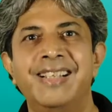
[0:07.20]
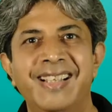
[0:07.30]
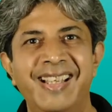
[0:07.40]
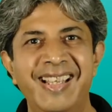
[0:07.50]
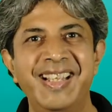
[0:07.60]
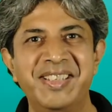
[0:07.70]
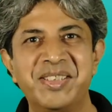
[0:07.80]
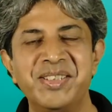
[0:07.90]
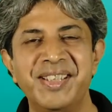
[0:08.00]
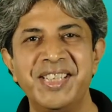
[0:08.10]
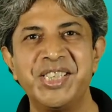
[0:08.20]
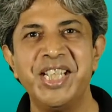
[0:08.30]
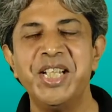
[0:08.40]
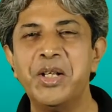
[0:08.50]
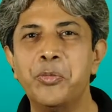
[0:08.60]
Hey, this is Naresh K
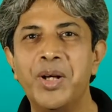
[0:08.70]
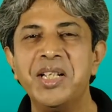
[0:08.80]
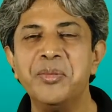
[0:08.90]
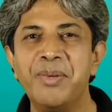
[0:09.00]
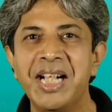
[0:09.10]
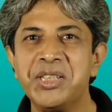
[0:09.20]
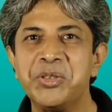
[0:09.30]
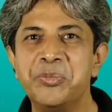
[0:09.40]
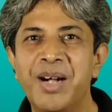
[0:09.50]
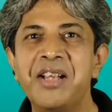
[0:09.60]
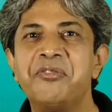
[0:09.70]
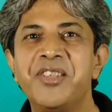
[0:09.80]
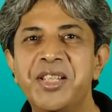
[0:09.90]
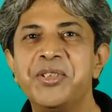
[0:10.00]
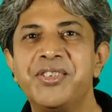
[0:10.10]
and welcome back to my
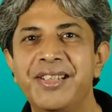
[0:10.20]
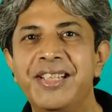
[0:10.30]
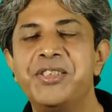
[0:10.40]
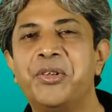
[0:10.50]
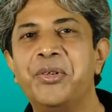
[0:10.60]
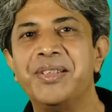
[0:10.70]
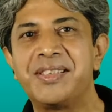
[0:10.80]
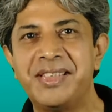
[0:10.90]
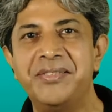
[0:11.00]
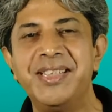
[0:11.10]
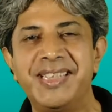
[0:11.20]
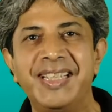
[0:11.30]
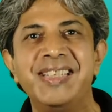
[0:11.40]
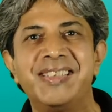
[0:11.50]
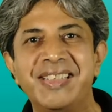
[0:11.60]
video series on the 7 deadly
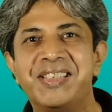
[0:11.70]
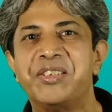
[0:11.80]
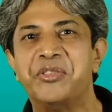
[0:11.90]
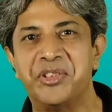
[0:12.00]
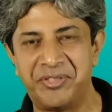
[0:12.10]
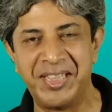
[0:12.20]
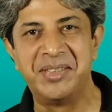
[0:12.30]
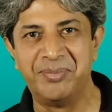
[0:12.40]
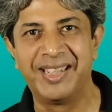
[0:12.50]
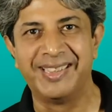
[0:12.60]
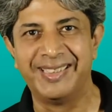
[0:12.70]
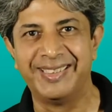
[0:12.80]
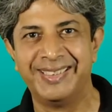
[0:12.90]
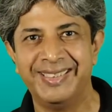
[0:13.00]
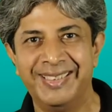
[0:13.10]
sins of affiliate marketing.
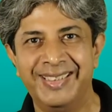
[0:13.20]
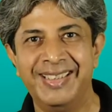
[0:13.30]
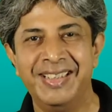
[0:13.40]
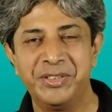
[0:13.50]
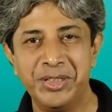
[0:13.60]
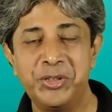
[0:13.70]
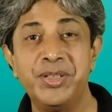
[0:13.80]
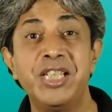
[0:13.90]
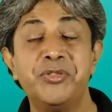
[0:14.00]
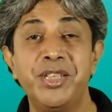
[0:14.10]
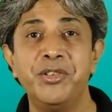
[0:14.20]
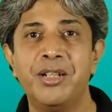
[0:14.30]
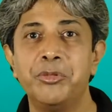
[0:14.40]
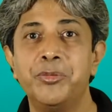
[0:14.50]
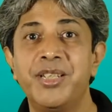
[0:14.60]
So in today's video, I'm
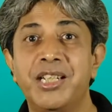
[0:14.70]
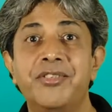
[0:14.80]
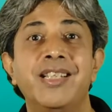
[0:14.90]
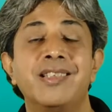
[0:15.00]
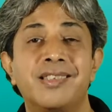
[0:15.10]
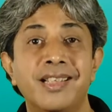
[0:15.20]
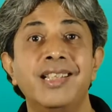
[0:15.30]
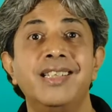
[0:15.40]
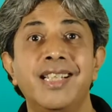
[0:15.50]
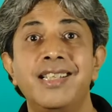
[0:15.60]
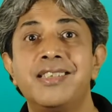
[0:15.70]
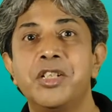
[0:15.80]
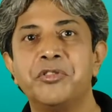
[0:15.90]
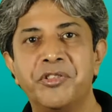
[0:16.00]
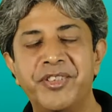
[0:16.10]
going to be covering the second deadly sin
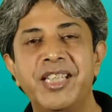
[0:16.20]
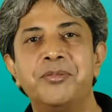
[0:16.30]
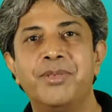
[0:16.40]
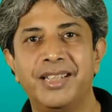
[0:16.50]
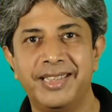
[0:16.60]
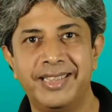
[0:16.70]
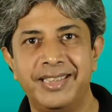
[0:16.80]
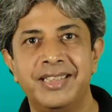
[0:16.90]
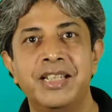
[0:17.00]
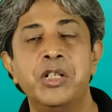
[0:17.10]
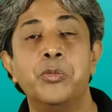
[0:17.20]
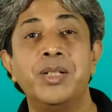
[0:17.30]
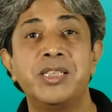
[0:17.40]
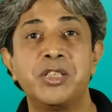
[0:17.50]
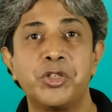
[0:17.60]
of affiliate marketing, which
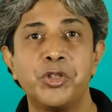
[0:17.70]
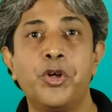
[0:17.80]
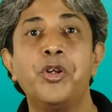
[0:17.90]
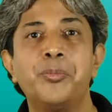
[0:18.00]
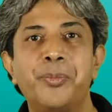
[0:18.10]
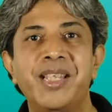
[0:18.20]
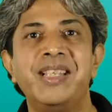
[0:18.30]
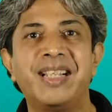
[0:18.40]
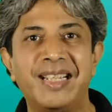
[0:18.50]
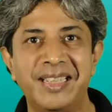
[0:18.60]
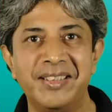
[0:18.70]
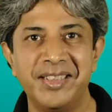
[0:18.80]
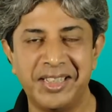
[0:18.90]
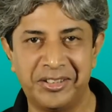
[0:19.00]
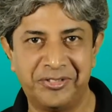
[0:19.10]
is not being clear
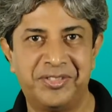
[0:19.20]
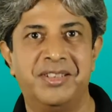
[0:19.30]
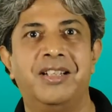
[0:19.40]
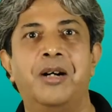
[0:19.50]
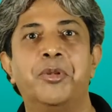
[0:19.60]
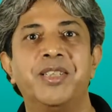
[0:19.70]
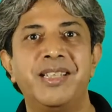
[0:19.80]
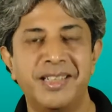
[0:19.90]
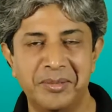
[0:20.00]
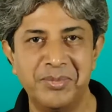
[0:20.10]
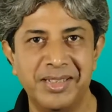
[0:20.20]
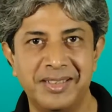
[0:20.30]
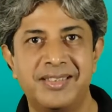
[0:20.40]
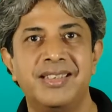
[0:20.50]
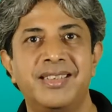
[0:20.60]
enough about the
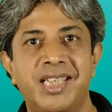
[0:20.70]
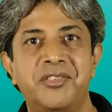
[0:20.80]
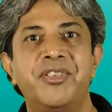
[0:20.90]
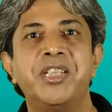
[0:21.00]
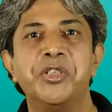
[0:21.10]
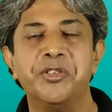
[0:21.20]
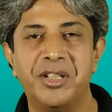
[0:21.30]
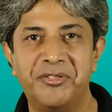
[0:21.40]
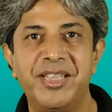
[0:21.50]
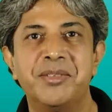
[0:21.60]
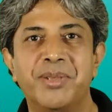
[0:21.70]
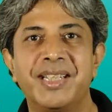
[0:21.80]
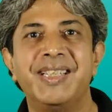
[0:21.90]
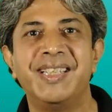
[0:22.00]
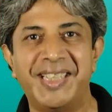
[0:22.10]
numbers that affect your affiliate
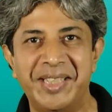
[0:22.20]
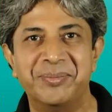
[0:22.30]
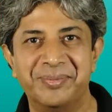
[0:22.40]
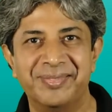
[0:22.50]
marketing game.